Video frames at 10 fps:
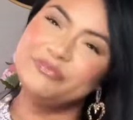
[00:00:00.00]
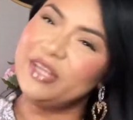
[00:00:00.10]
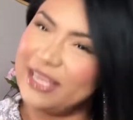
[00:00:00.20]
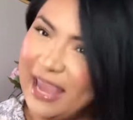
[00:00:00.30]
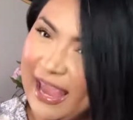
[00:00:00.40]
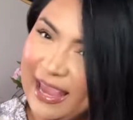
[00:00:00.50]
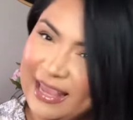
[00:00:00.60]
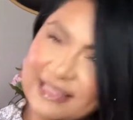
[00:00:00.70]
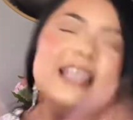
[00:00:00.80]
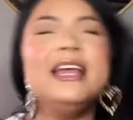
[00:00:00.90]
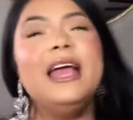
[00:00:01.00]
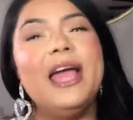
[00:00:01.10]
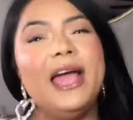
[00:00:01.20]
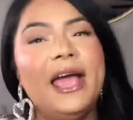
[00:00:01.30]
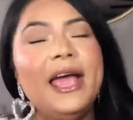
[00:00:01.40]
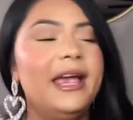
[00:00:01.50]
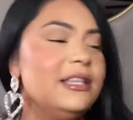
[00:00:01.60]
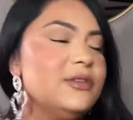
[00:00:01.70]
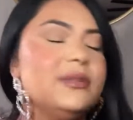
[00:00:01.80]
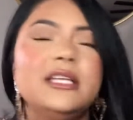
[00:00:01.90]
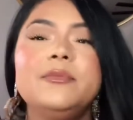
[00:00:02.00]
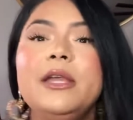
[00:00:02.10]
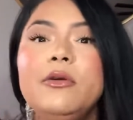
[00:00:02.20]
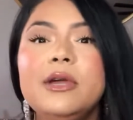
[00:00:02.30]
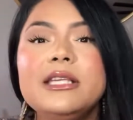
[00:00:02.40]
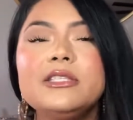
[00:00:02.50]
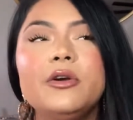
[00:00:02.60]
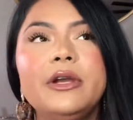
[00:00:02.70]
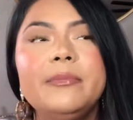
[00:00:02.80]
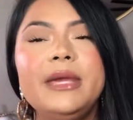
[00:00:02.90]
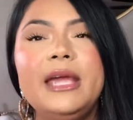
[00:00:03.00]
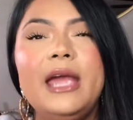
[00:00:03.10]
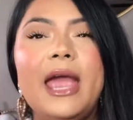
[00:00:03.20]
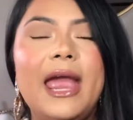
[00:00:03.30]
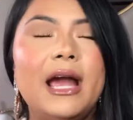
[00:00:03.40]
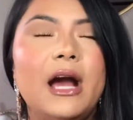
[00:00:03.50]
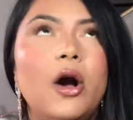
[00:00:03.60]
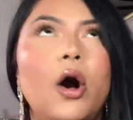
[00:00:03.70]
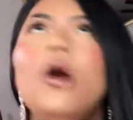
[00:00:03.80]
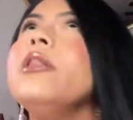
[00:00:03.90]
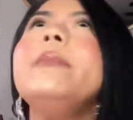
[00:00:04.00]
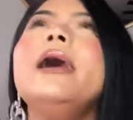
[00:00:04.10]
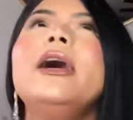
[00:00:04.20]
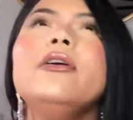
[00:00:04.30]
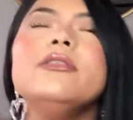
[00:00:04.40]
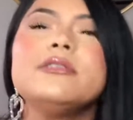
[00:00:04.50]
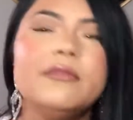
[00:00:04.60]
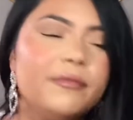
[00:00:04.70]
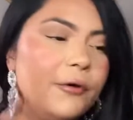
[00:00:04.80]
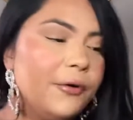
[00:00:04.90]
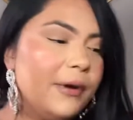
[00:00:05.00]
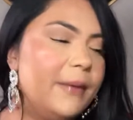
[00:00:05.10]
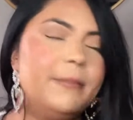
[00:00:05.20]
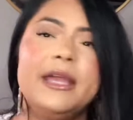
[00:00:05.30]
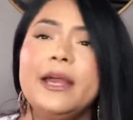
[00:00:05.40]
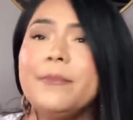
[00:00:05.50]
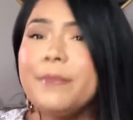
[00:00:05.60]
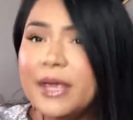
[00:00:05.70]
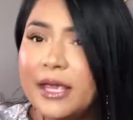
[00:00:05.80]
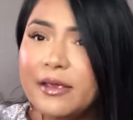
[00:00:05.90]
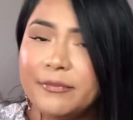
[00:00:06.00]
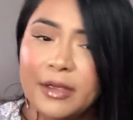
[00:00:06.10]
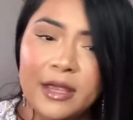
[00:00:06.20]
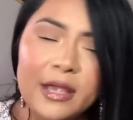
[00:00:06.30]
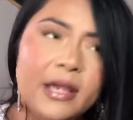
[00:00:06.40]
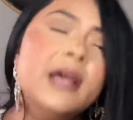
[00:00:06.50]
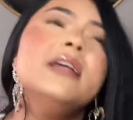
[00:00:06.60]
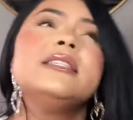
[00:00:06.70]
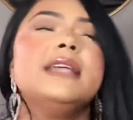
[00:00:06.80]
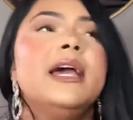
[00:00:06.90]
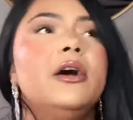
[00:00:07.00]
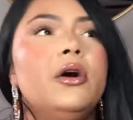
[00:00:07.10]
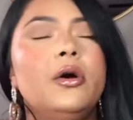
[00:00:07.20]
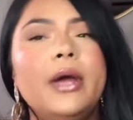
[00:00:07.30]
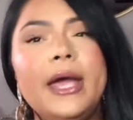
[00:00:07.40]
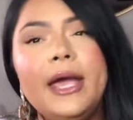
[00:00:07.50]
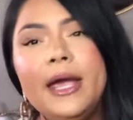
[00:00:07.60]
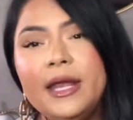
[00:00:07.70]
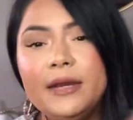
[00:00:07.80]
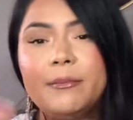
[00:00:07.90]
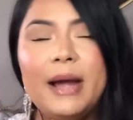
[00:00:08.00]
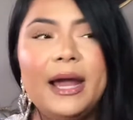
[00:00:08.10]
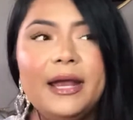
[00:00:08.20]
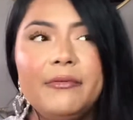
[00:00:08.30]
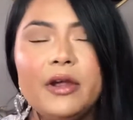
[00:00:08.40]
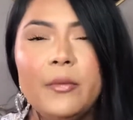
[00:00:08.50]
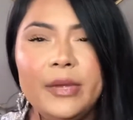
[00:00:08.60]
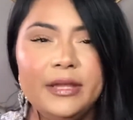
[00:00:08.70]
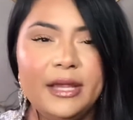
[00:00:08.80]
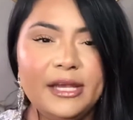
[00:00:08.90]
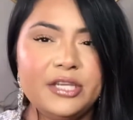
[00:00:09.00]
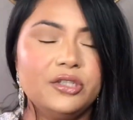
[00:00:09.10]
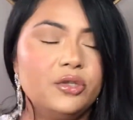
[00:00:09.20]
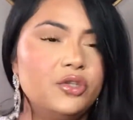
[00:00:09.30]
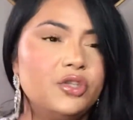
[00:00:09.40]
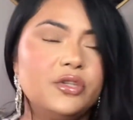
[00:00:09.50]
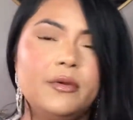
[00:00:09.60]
Yes, and today's video is going to be all about Sephora VIP sale, and my recommendations